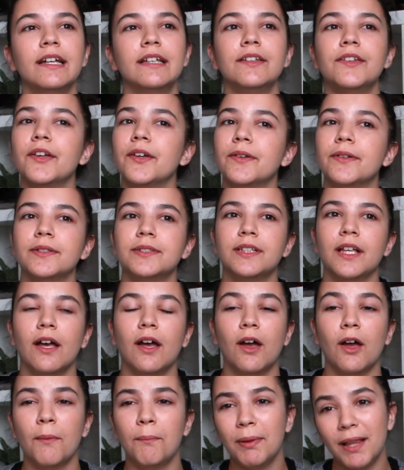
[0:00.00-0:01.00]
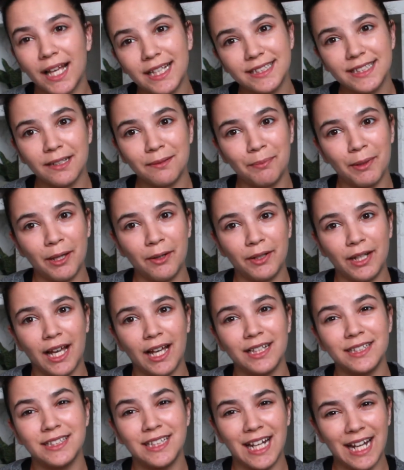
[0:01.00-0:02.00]
There's Plastic
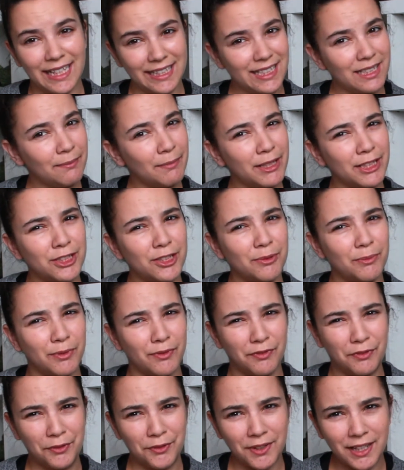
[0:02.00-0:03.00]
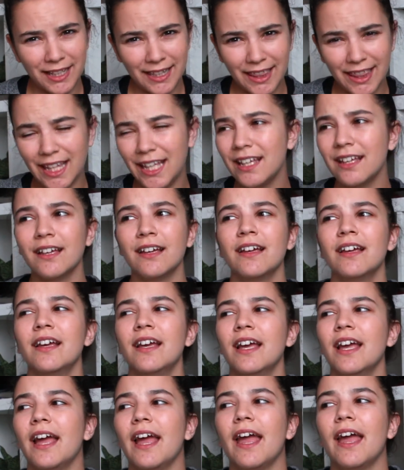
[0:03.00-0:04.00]
Paradise that I did mention before, I think,
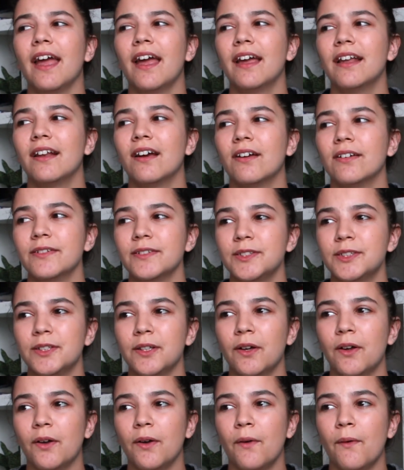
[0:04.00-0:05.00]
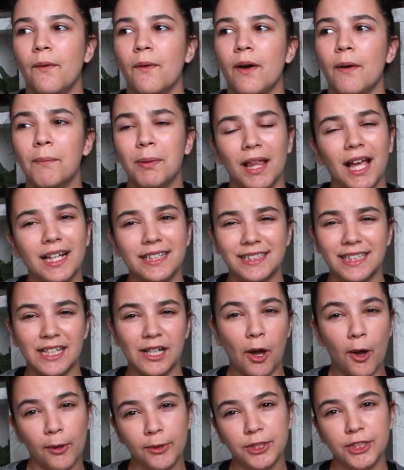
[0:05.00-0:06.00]
and also A
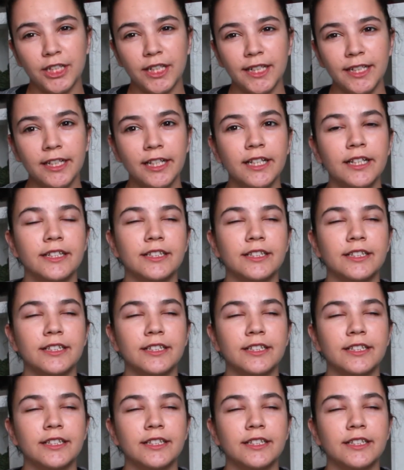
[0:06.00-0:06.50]
Plastic Ocean.